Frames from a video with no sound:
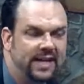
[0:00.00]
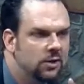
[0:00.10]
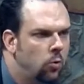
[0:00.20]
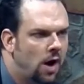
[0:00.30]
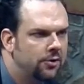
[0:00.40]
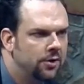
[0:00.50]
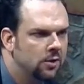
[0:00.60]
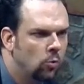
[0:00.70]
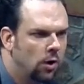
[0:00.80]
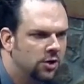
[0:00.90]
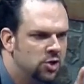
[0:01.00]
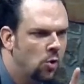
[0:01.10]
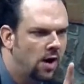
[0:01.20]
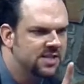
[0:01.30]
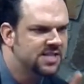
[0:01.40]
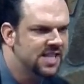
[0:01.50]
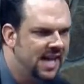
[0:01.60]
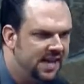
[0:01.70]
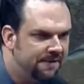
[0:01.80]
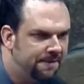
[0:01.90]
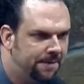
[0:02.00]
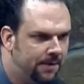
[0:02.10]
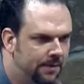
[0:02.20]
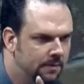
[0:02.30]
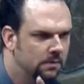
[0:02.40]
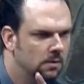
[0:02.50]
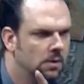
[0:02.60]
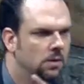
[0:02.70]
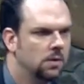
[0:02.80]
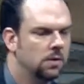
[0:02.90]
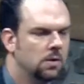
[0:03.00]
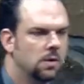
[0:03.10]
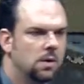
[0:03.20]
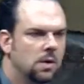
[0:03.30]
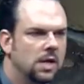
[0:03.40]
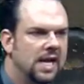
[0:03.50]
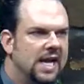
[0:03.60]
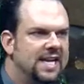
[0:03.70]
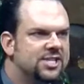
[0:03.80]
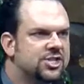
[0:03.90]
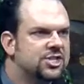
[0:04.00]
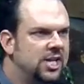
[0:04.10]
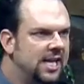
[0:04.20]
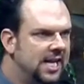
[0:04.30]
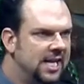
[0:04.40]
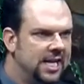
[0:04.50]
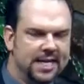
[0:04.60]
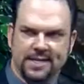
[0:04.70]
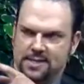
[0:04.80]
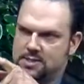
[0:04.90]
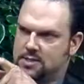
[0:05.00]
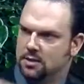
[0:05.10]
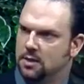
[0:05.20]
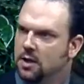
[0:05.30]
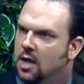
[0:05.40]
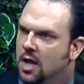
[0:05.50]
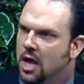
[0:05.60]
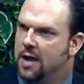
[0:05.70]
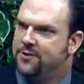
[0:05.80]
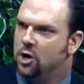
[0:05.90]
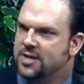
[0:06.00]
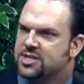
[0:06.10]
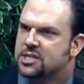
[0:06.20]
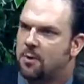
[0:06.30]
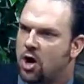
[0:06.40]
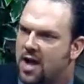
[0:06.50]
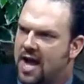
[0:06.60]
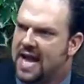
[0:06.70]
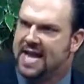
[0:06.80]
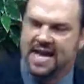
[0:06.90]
in any quadrant of the world, you are safe. Amen. He sees. Amen. If you're in Smyrna,